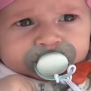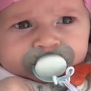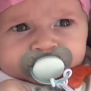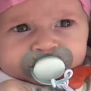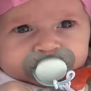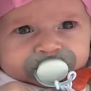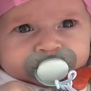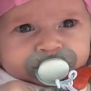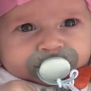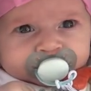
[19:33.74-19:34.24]

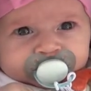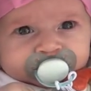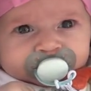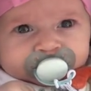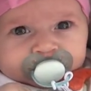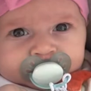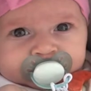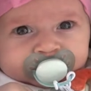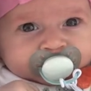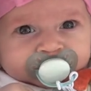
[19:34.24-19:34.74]
but I gave
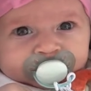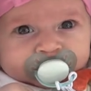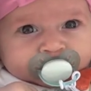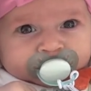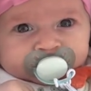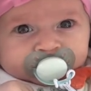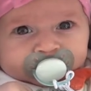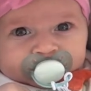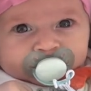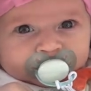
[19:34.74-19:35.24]
her the
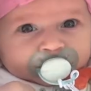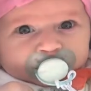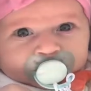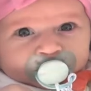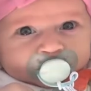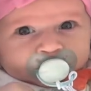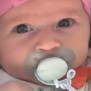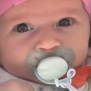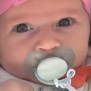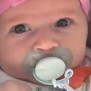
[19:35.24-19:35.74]
lovey
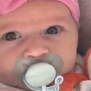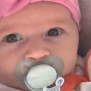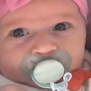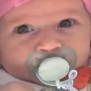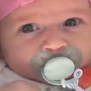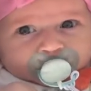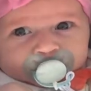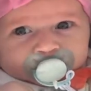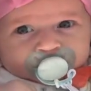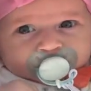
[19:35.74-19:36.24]
so that she
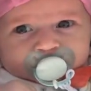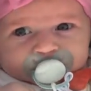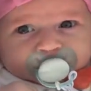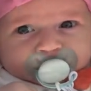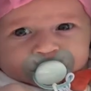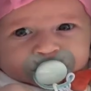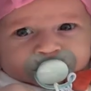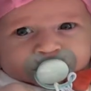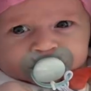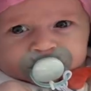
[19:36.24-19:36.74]
has
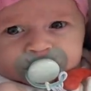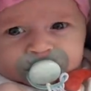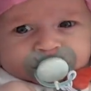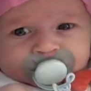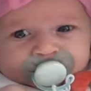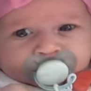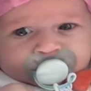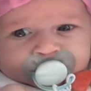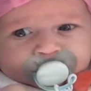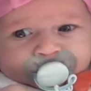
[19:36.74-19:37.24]
something
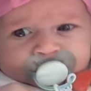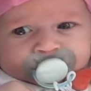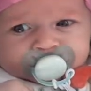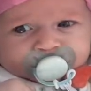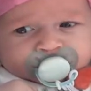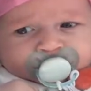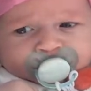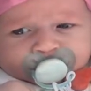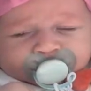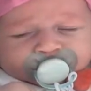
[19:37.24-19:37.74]
to
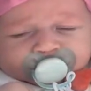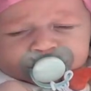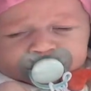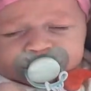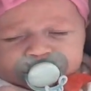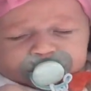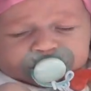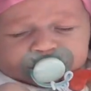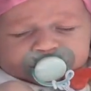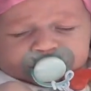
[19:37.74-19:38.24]
grab
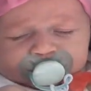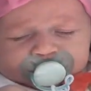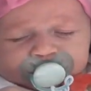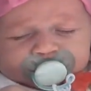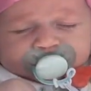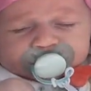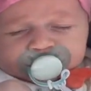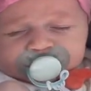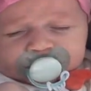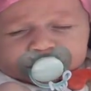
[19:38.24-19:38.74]
onto
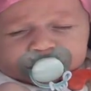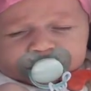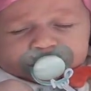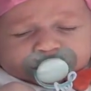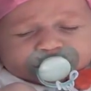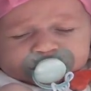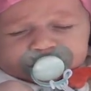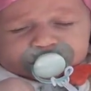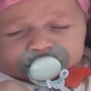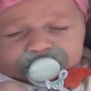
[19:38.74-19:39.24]
when she falls
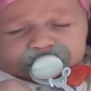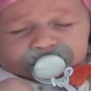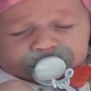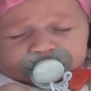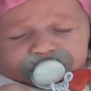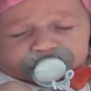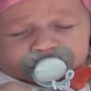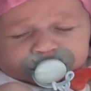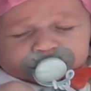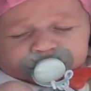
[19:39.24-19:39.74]
asleep
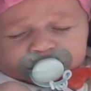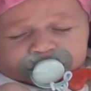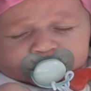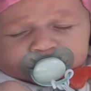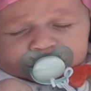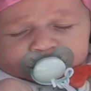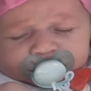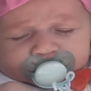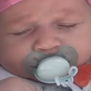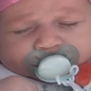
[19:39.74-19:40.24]

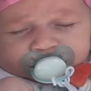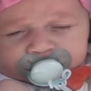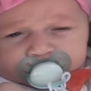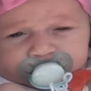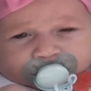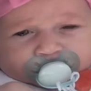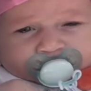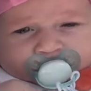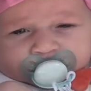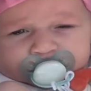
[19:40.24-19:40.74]

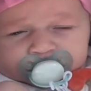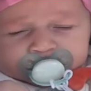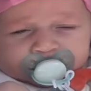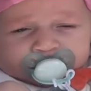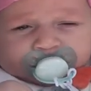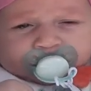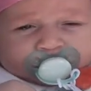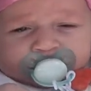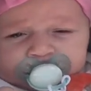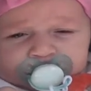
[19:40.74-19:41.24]
obviously
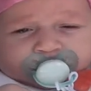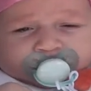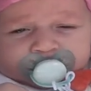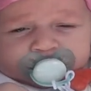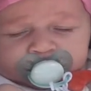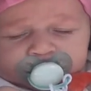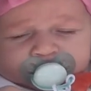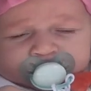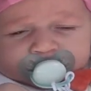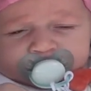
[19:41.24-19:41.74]
don't let her
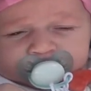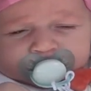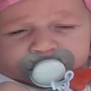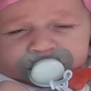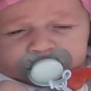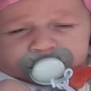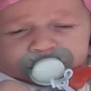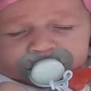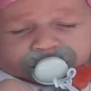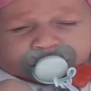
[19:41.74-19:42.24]
sleep with
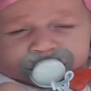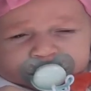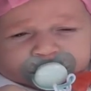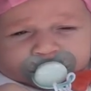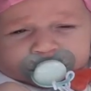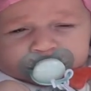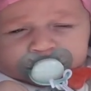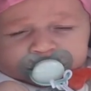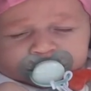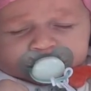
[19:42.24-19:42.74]
that in the
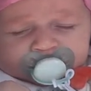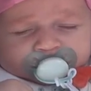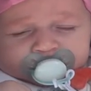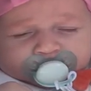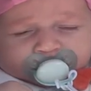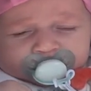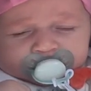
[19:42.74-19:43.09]
crib.